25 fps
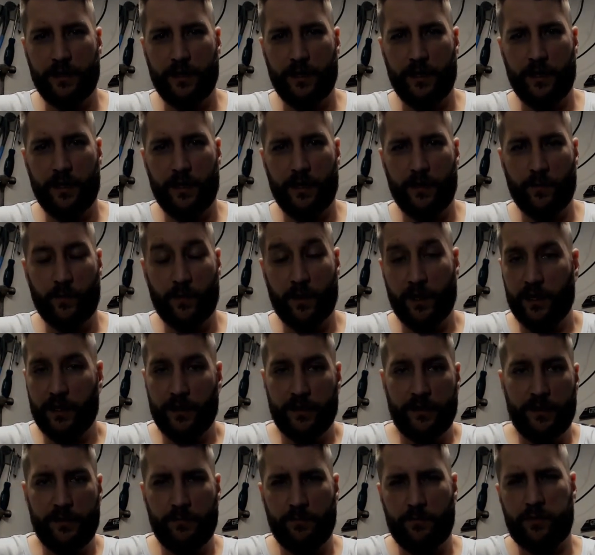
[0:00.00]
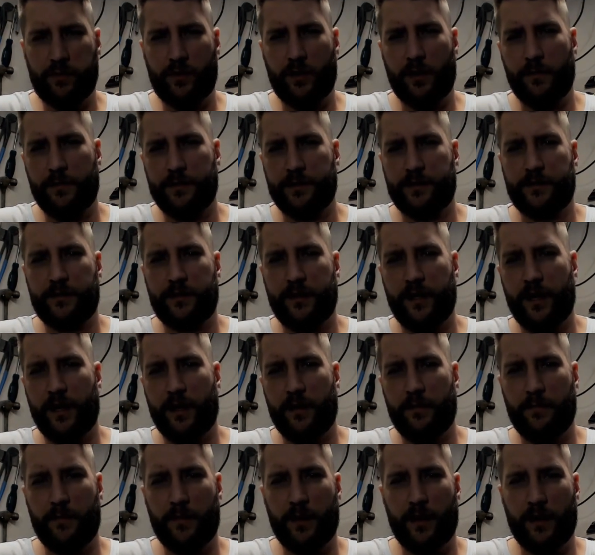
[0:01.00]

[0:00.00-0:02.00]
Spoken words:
and while I didn't promise them